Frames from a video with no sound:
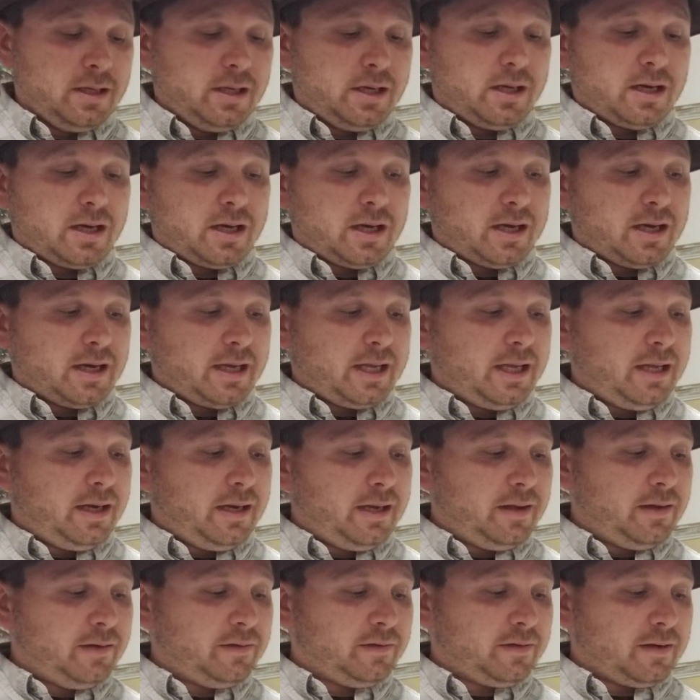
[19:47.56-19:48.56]
It
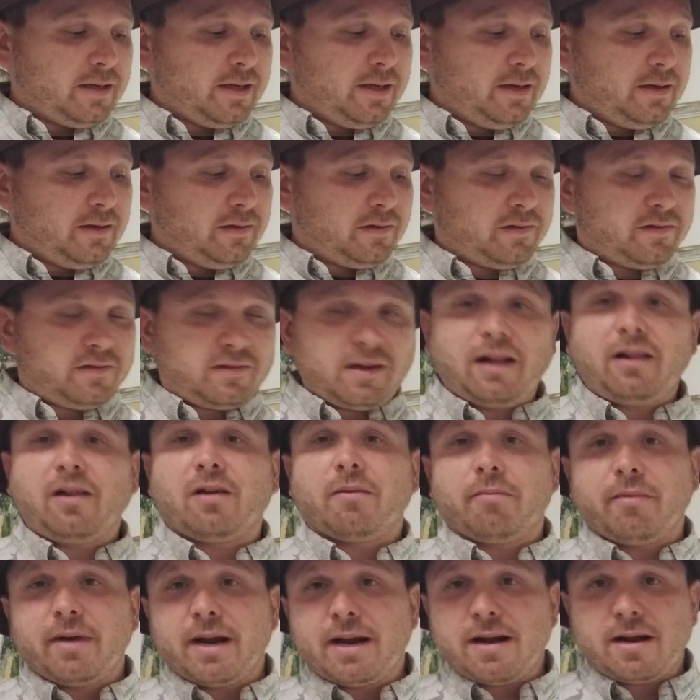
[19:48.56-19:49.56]
is
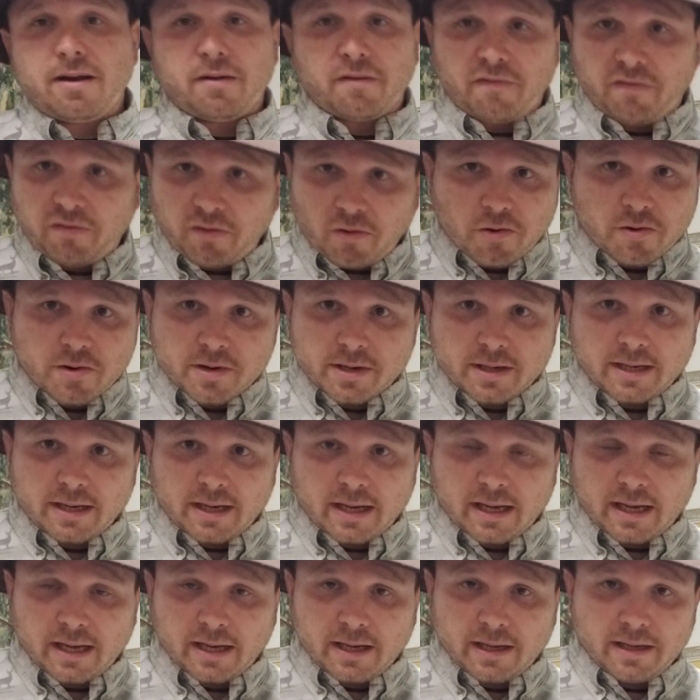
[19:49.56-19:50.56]
celebrated in Florida
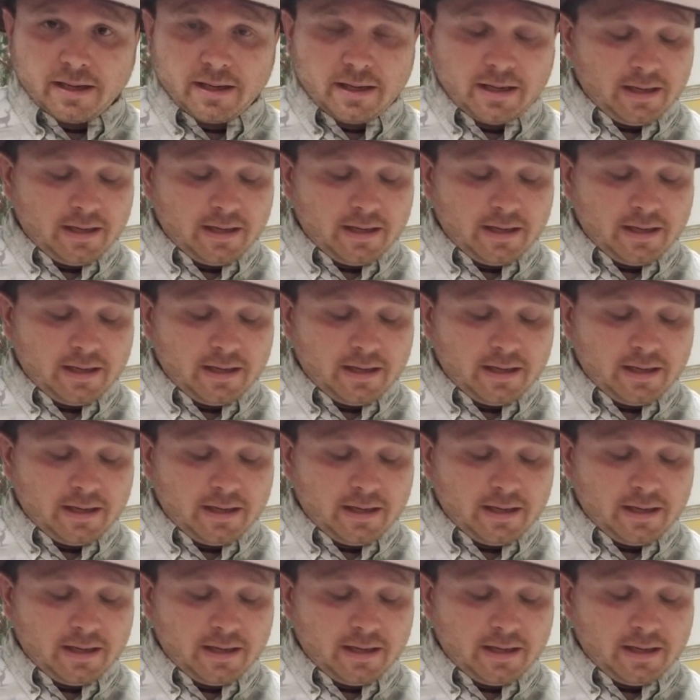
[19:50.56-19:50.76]
today.